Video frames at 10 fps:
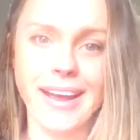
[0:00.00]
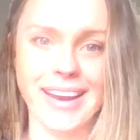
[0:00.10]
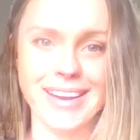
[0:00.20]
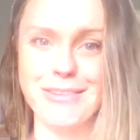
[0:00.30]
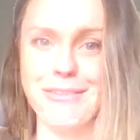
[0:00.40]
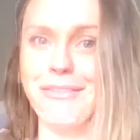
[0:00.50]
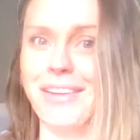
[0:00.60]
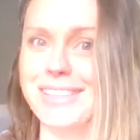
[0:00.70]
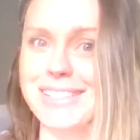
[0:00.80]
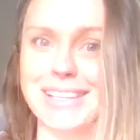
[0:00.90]
And if
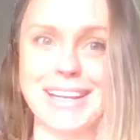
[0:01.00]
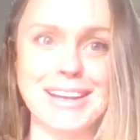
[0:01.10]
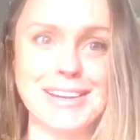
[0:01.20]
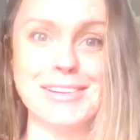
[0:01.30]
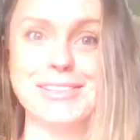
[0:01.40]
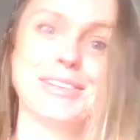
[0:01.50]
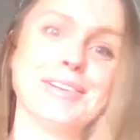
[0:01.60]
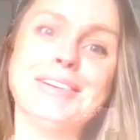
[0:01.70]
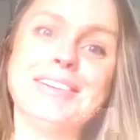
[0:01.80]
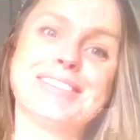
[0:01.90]
it's leading you
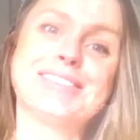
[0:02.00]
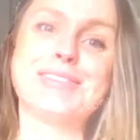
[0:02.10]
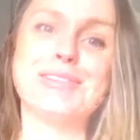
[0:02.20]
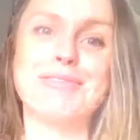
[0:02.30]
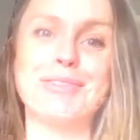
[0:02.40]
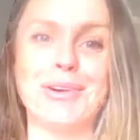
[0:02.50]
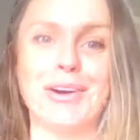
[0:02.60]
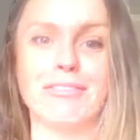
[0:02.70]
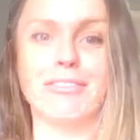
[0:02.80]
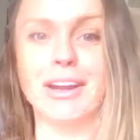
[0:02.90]
to this 2/4
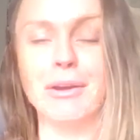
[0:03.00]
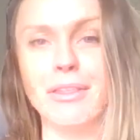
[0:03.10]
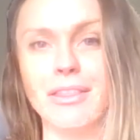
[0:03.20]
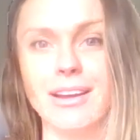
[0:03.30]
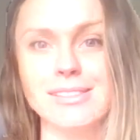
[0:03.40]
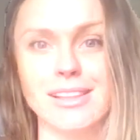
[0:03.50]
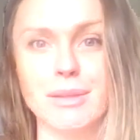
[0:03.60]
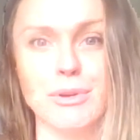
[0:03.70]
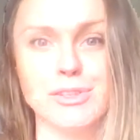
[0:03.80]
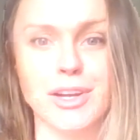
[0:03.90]
offering with us at
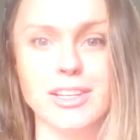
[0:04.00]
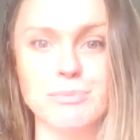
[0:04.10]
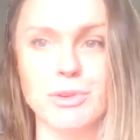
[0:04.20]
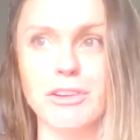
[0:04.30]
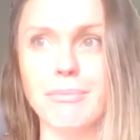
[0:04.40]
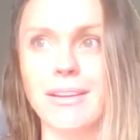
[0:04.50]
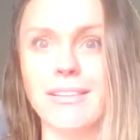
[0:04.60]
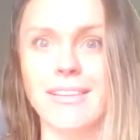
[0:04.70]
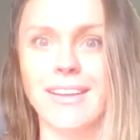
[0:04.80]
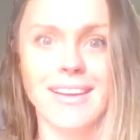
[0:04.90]
the Projector
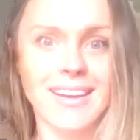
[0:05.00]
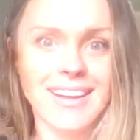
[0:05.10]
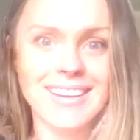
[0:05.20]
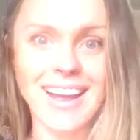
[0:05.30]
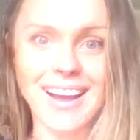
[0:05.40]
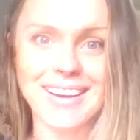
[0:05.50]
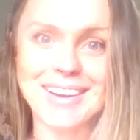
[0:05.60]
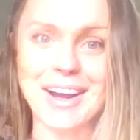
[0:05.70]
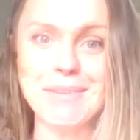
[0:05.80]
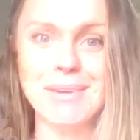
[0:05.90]
Movement, yeah,
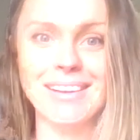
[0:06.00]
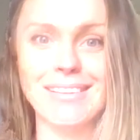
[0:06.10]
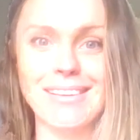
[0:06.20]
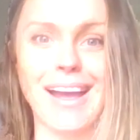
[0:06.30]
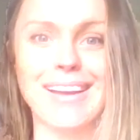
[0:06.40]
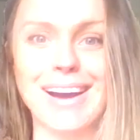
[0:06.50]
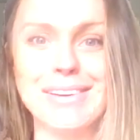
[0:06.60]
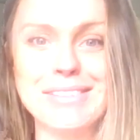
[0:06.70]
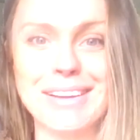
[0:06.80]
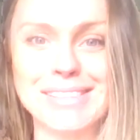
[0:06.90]
come in and hang out
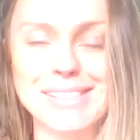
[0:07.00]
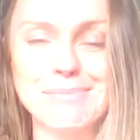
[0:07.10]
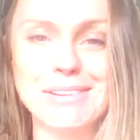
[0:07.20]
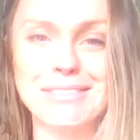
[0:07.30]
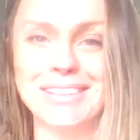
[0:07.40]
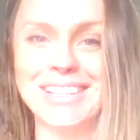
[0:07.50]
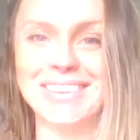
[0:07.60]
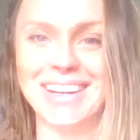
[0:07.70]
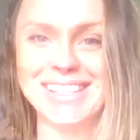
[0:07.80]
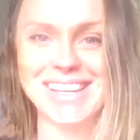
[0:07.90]
with us. It'd be really
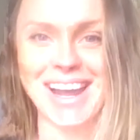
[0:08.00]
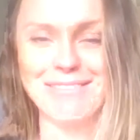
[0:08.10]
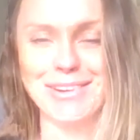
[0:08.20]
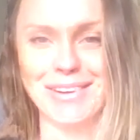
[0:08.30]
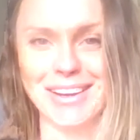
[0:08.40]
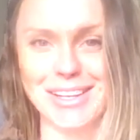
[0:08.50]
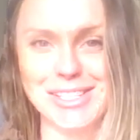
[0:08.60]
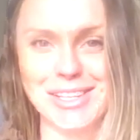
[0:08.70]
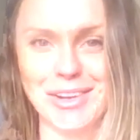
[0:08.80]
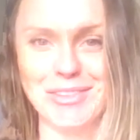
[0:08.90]
great to have your
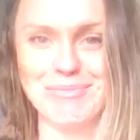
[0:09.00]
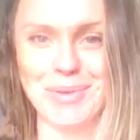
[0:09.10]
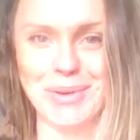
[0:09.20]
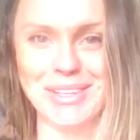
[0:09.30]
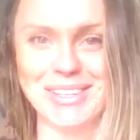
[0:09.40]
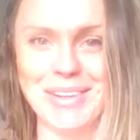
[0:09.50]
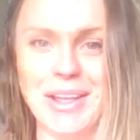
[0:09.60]
energy on board.